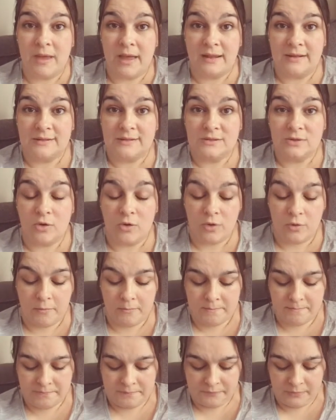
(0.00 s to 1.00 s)
and Scott,
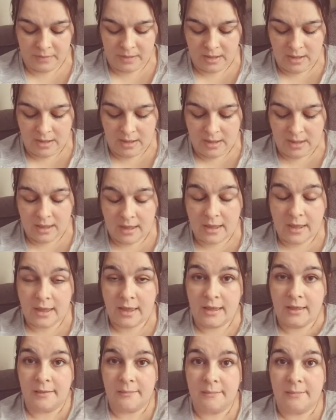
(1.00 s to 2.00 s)

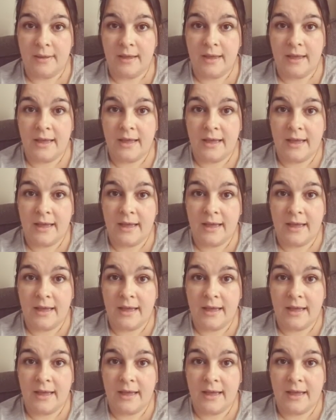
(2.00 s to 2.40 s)
and